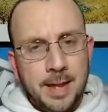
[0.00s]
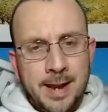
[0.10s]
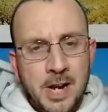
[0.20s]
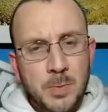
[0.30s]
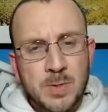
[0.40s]

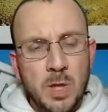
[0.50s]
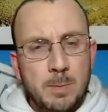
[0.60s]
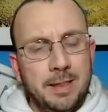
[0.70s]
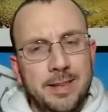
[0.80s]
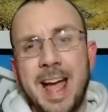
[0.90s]
it actually was only
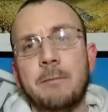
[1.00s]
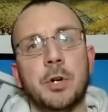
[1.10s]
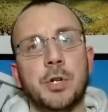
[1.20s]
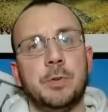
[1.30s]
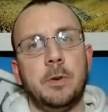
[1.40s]
about league
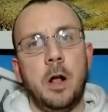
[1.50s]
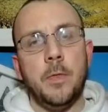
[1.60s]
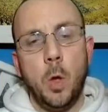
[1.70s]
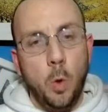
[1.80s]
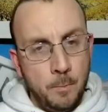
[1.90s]
average
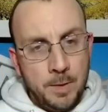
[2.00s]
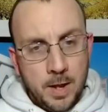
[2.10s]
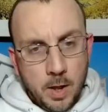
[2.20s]
on the whole.